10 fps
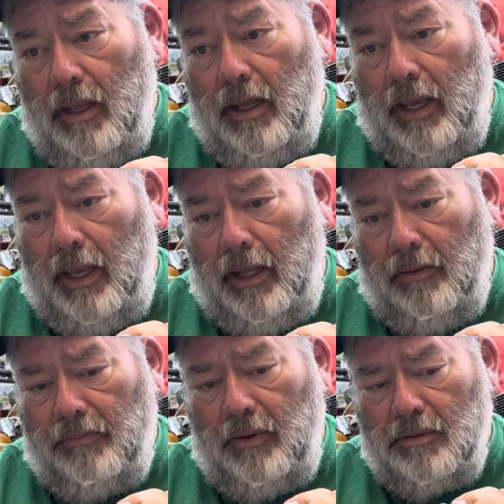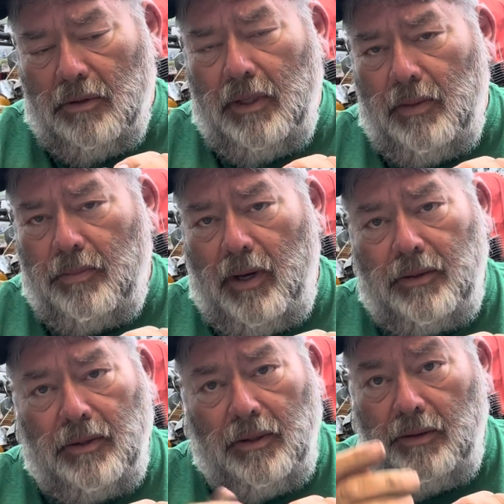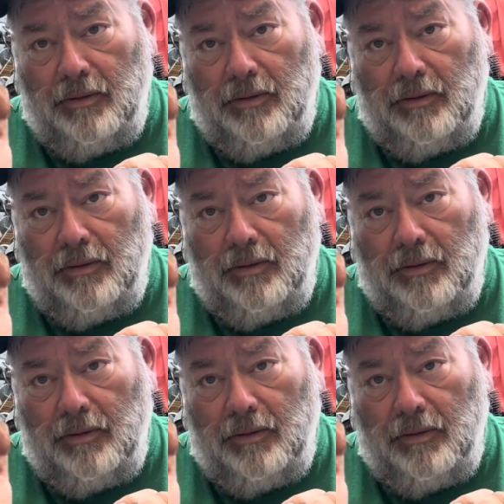And if there's a lip right there,